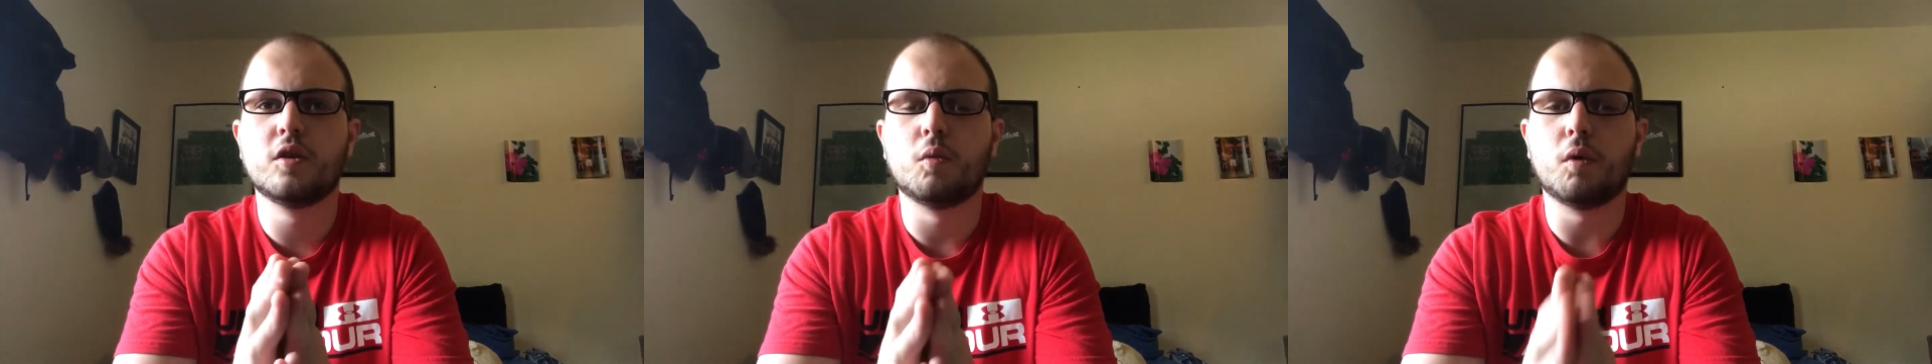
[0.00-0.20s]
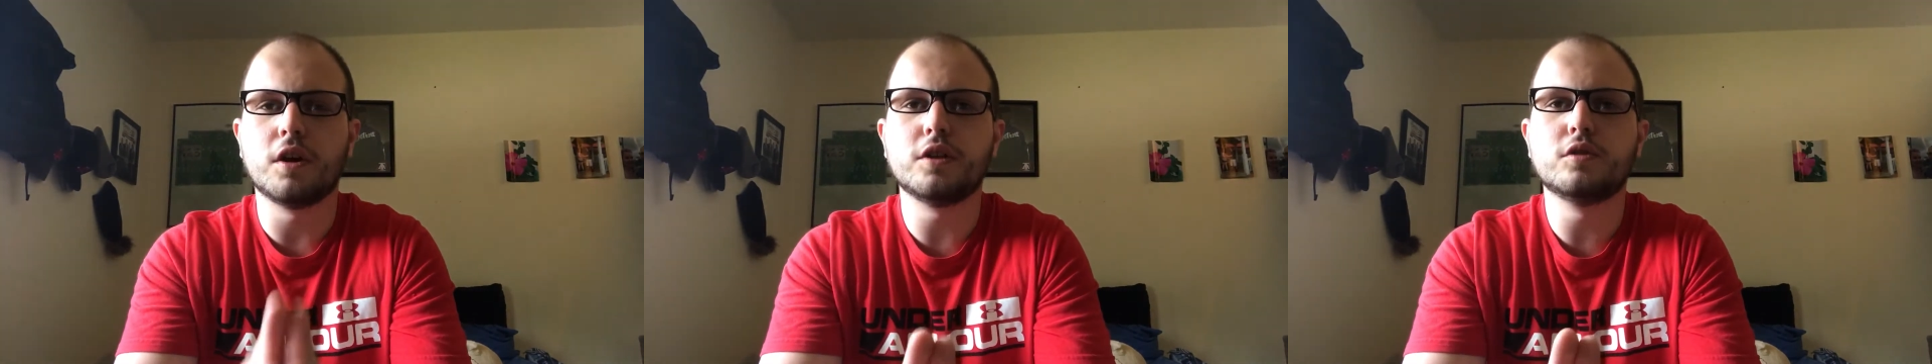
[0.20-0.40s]

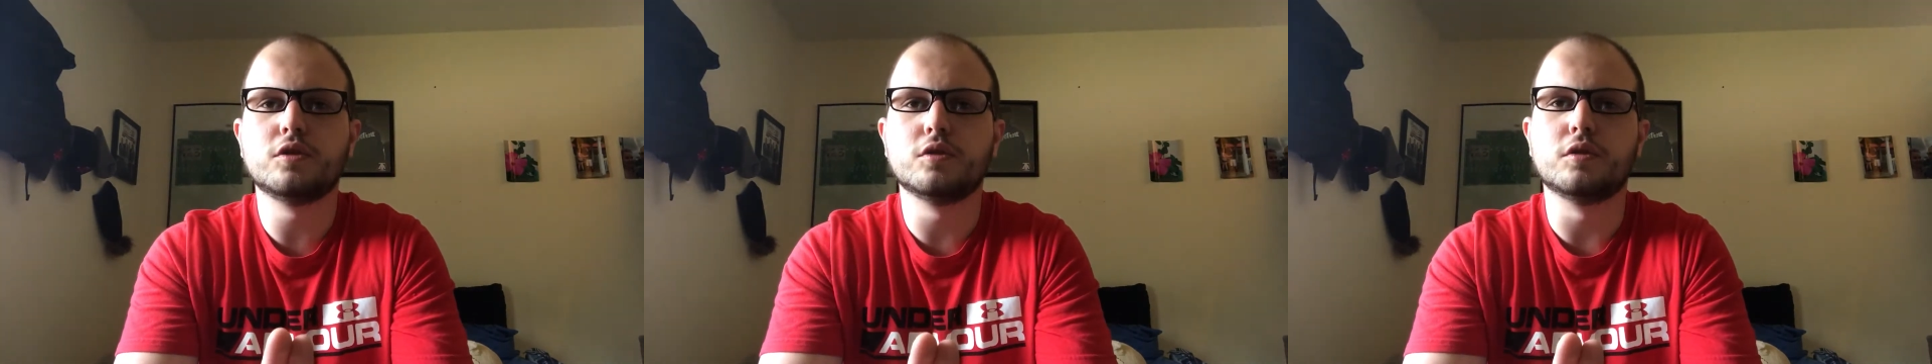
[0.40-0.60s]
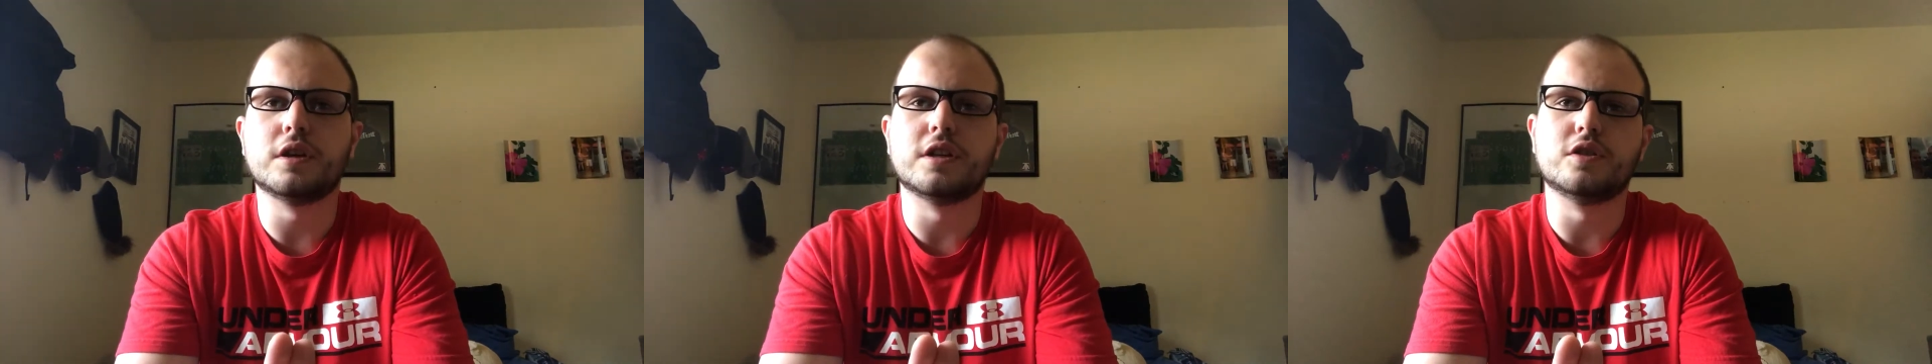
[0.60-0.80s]
what you
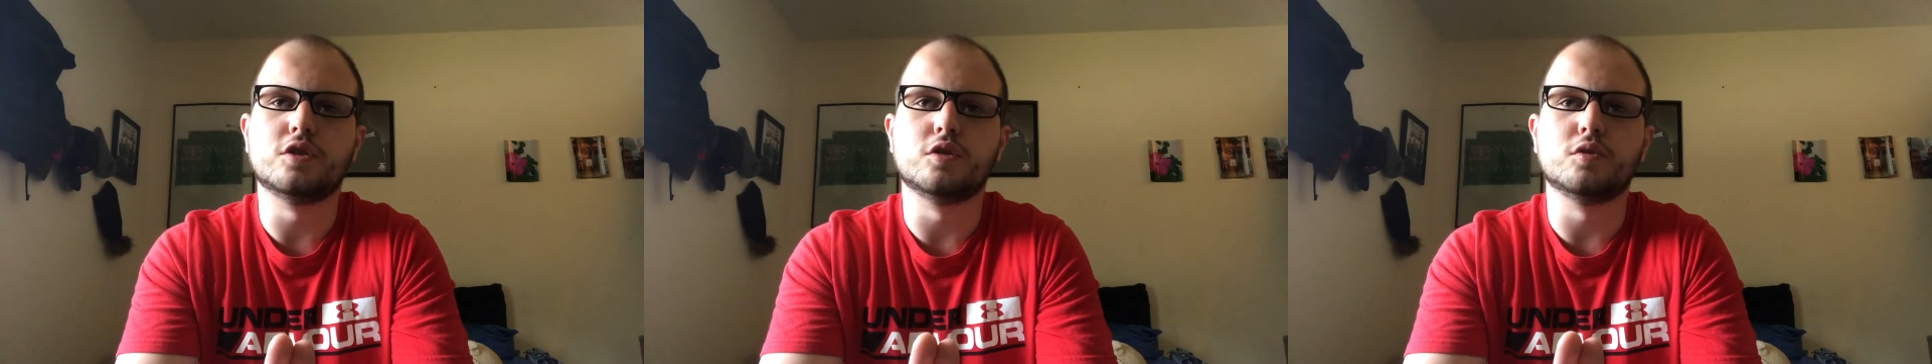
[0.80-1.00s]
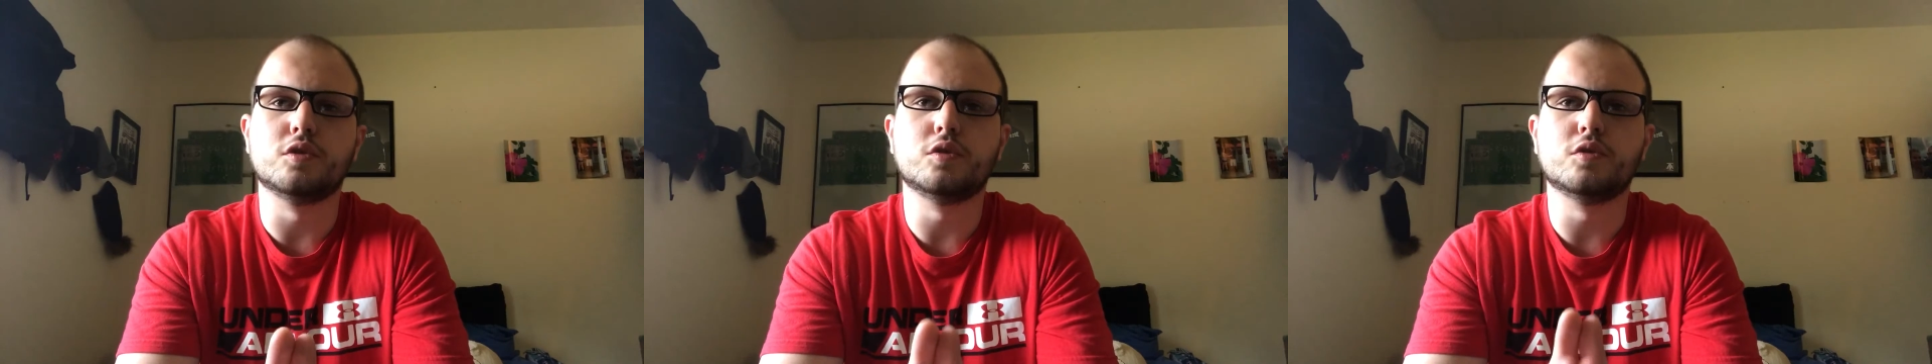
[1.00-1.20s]
do is
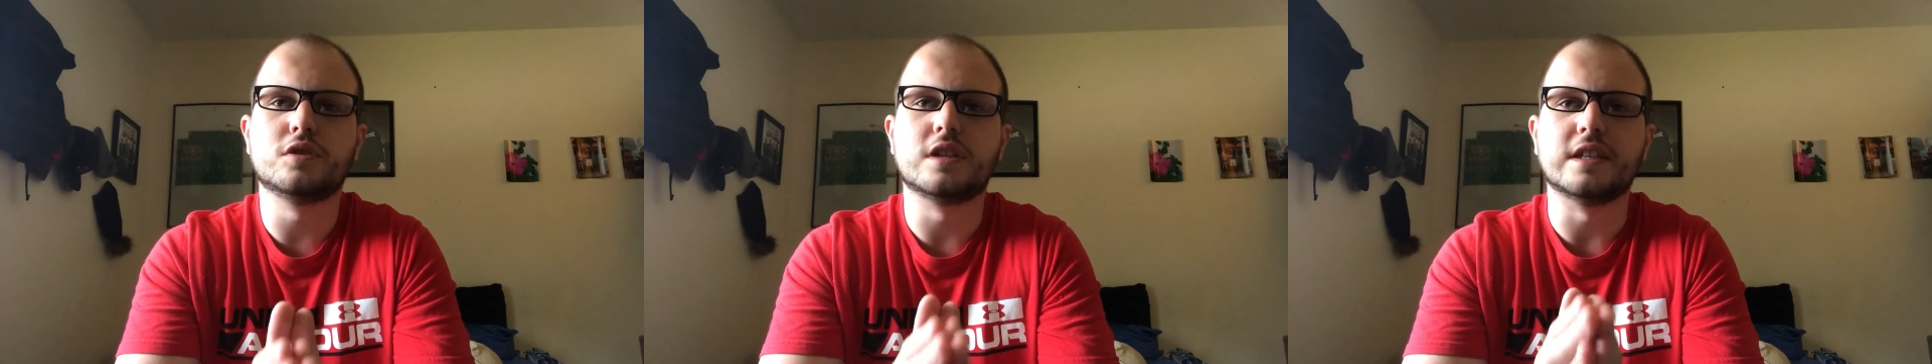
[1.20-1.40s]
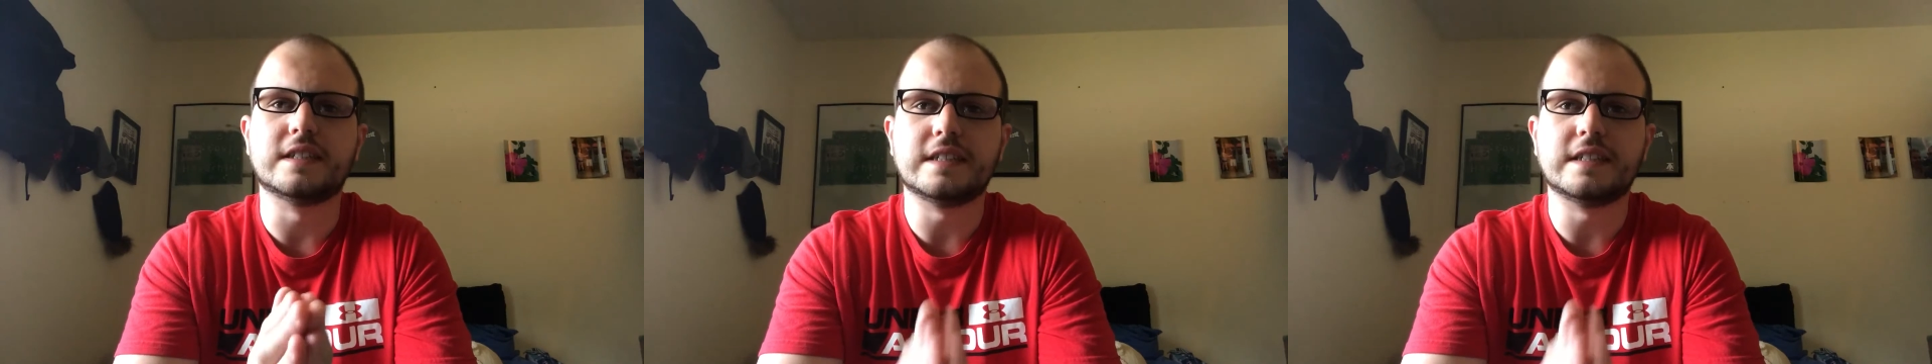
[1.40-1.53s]
you use the